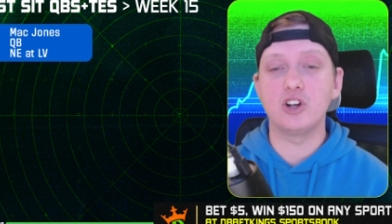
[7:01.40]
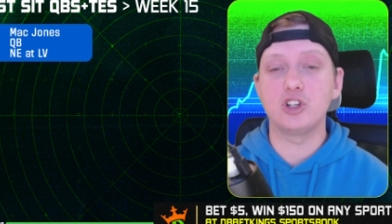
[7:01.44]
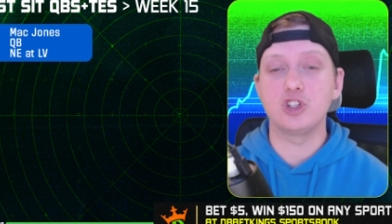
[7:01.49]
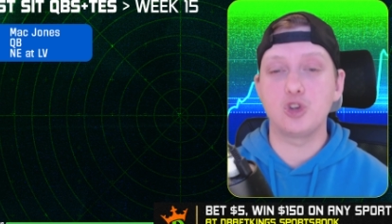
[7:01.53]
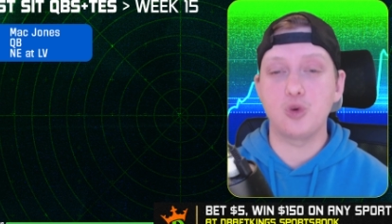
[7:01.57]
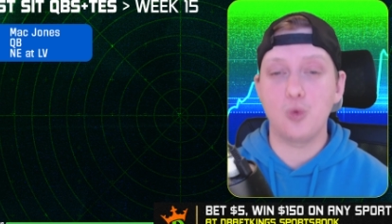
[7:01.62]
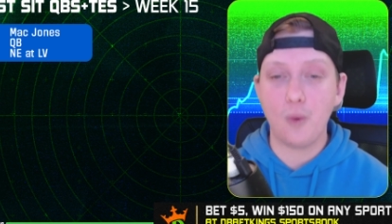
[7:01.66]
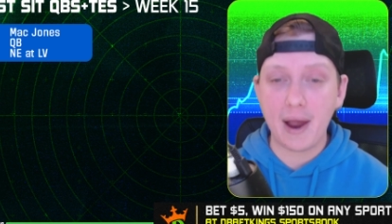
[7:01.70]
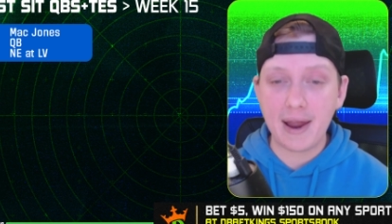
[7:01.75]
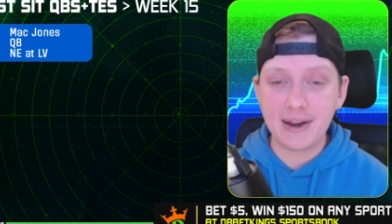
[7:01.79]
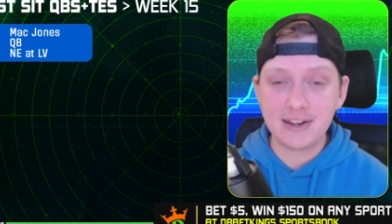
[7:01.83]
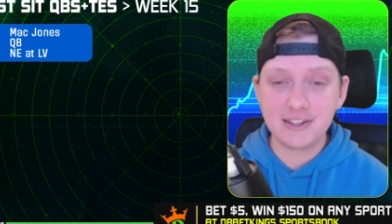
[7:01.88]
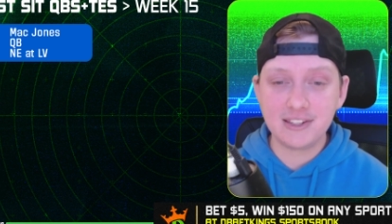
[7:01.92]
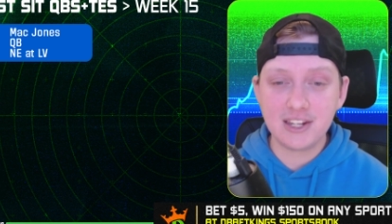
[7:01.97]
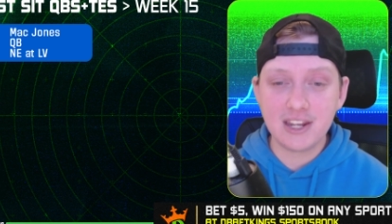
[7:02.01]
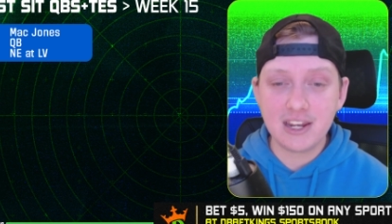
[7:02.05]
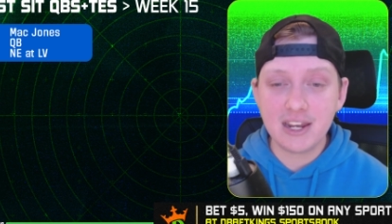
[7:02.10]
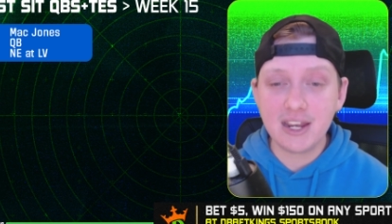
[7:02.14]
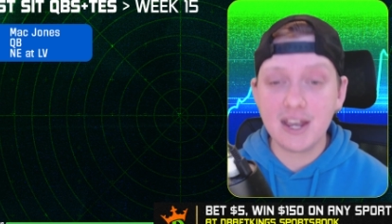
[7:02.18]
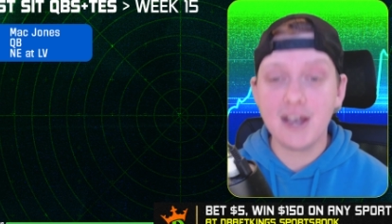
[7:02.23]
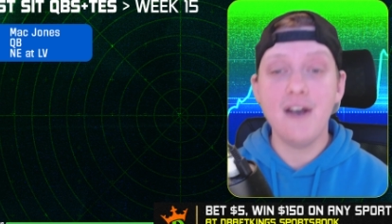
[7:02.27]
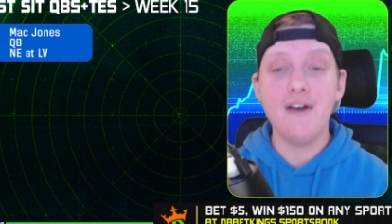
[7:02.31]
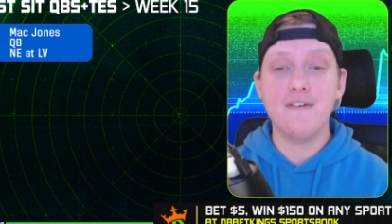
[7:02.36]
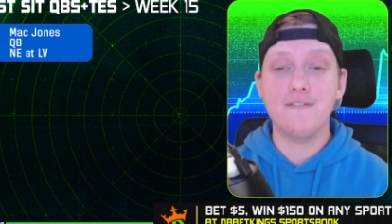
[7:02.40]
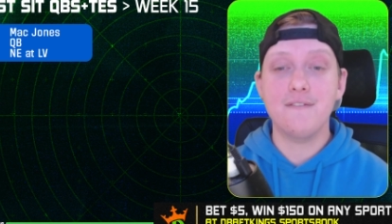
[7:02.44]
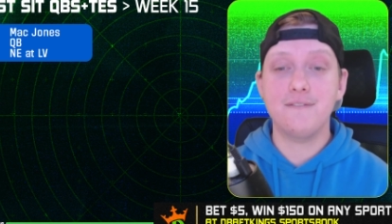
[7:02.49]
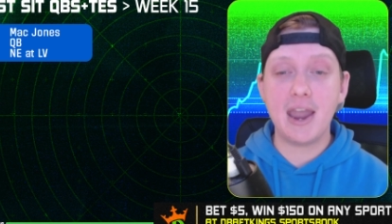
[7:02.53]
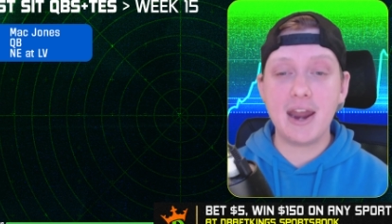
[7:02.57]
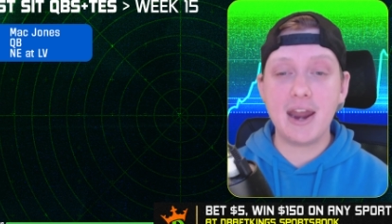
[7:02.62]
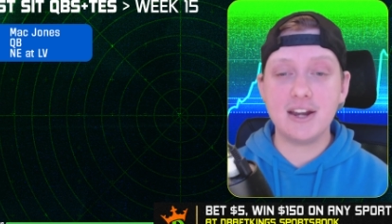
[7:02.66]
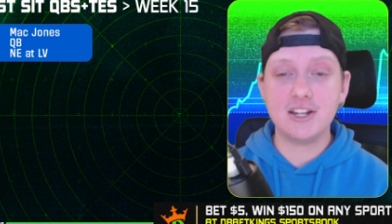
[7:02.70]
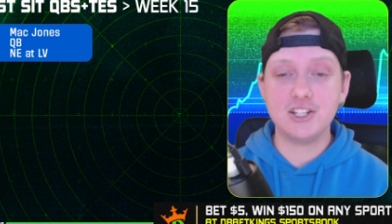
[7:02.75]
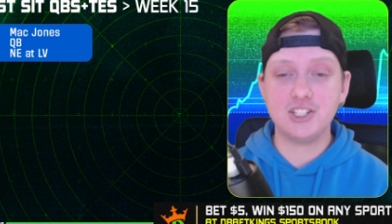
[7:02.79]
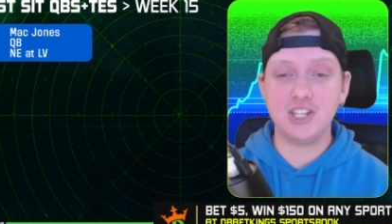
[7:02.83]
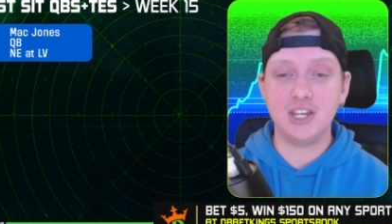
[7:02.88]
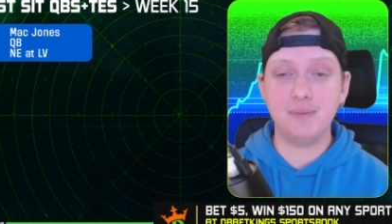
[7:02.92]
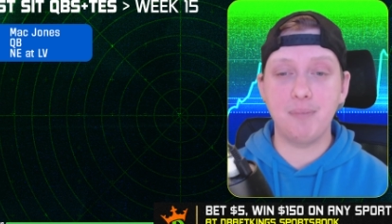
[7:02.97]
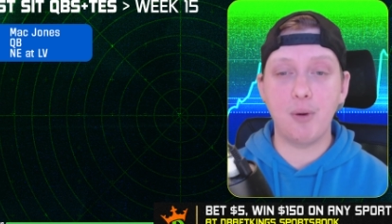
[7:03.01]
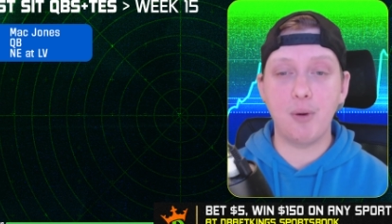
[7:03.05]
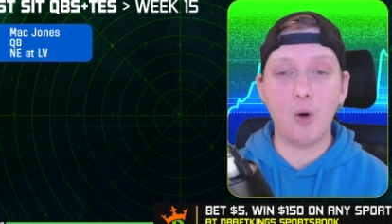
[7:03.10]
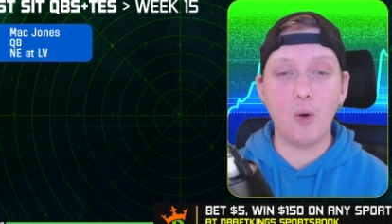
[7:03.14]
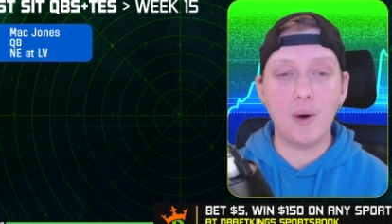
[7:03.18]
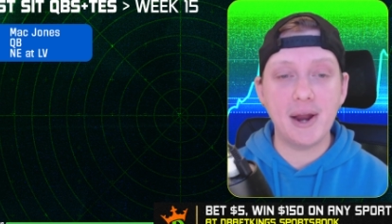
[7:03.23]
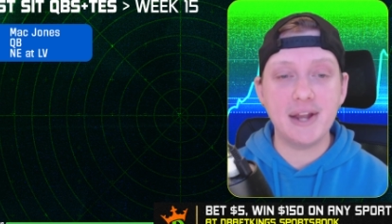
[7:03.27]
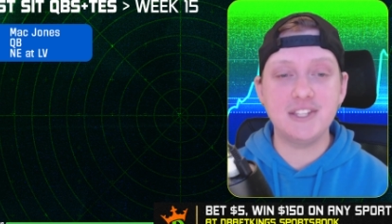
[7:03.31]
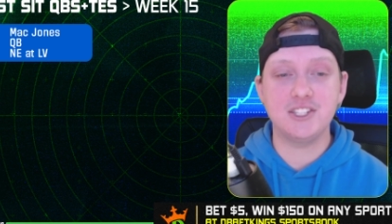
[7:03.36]
twenty fantasy
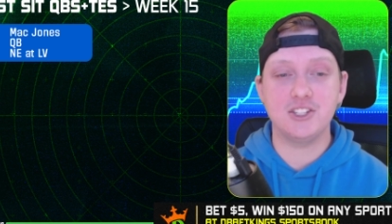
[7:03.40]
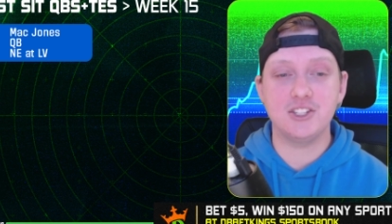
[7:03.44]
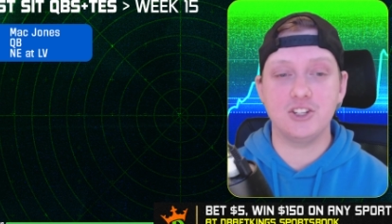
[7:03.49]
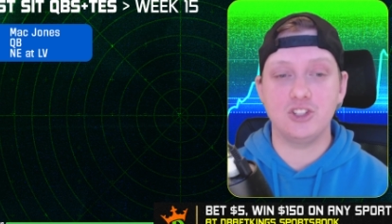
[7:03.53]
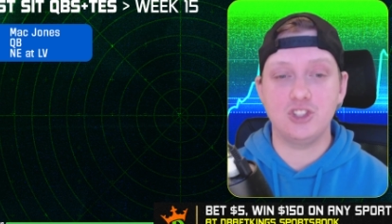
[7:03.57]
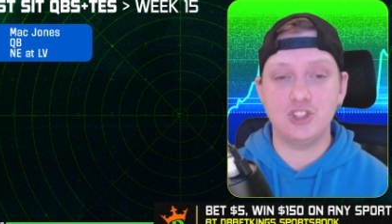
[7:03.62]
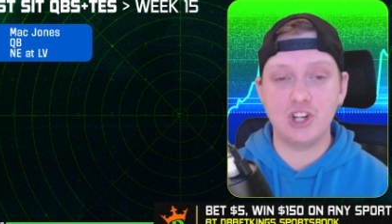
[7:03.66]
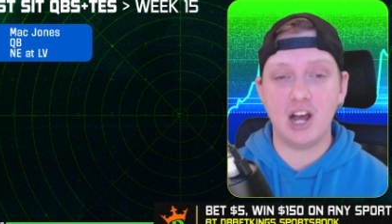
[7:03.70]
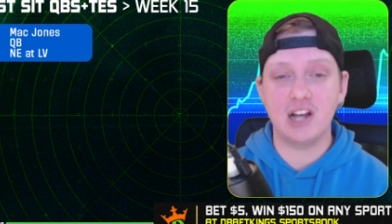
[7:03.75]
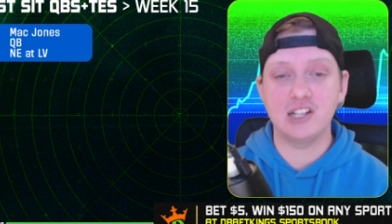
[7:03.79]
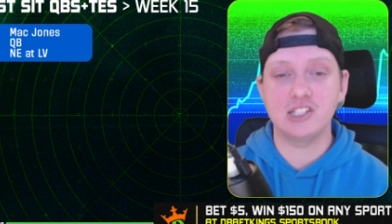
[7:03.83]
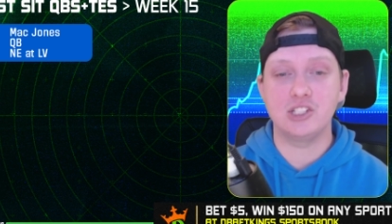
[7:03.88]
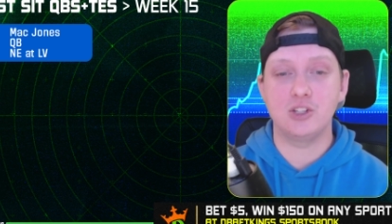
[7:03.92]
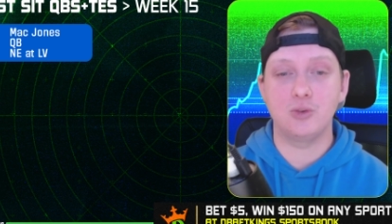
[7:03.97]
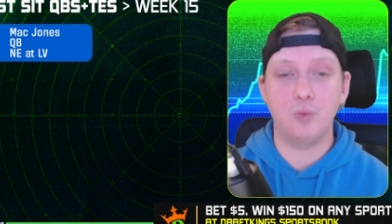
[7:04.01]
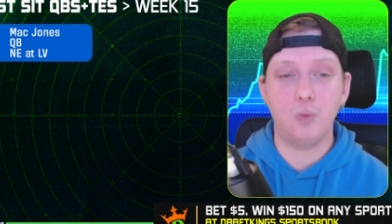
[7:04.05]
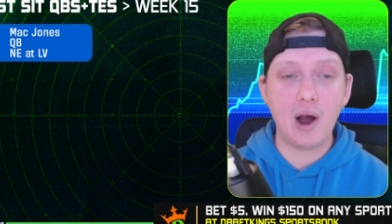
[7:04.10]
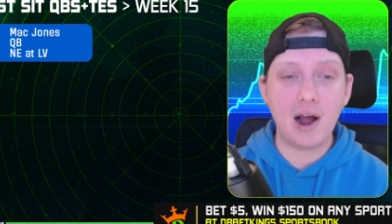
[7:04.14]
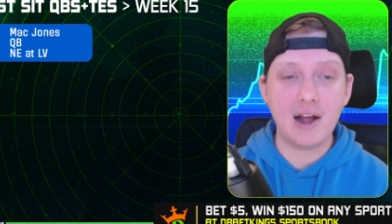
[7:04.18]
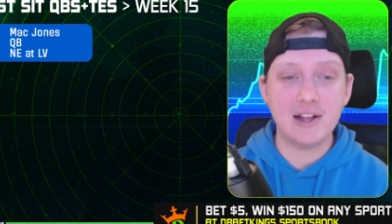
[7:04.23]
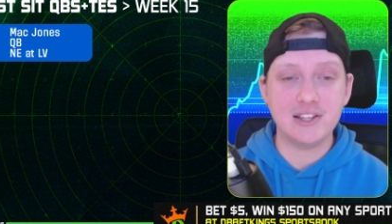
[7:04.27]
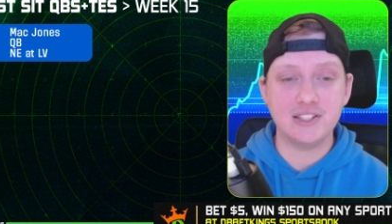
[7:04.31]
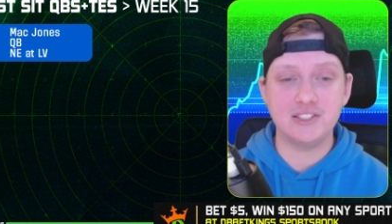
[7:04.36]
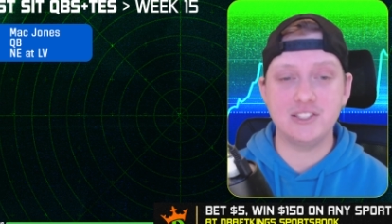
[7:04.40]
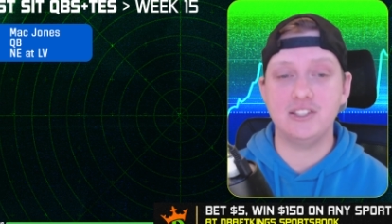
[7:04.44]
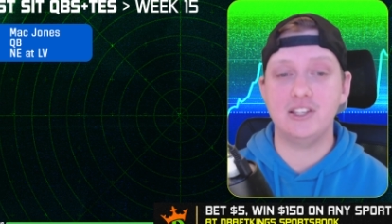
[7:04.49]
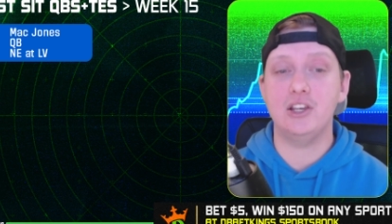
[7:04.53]
points just once.